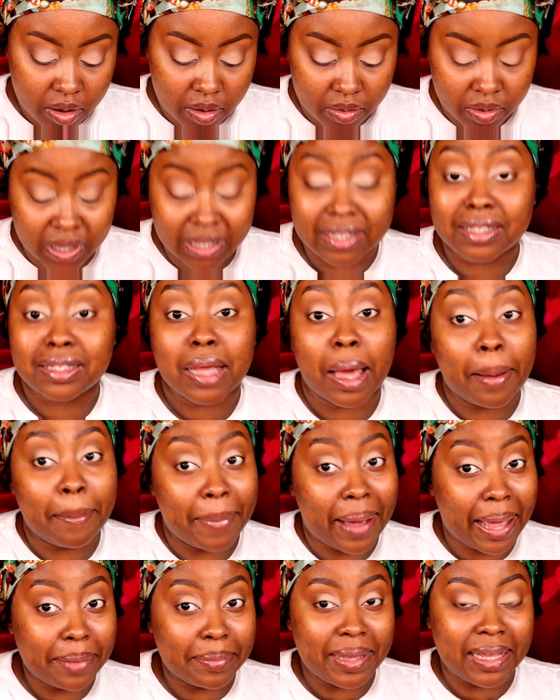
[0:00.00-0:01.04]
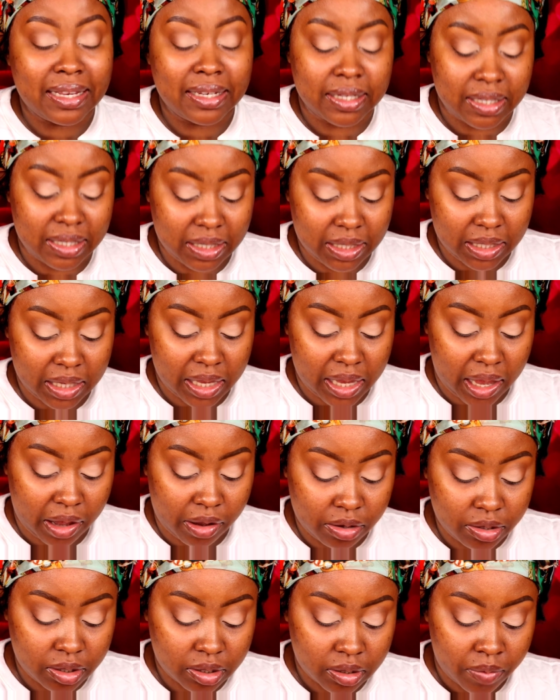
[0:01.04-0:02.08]
This is by me, DizzySlay
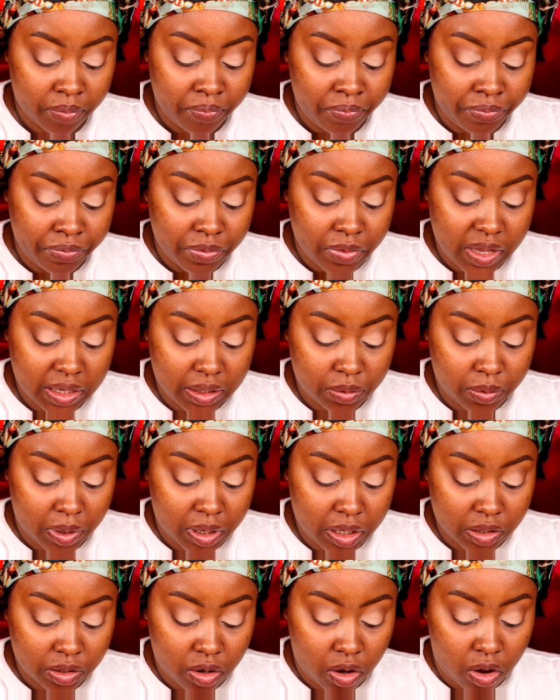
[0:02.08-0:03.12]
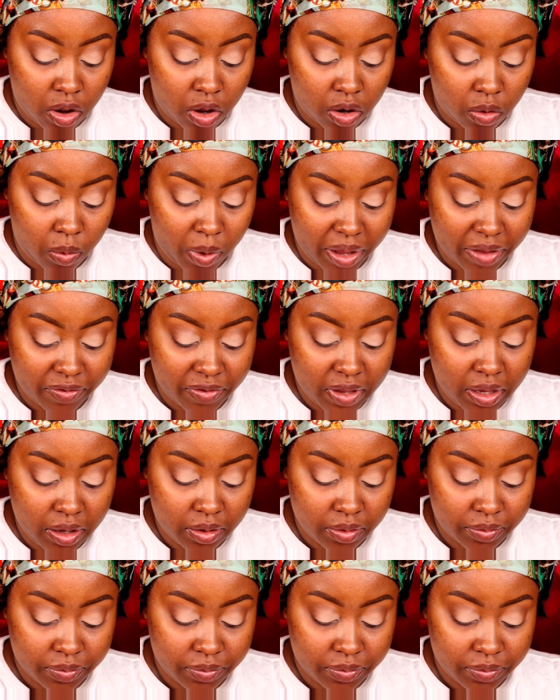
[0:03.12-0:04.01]
House. This one is called Wifey.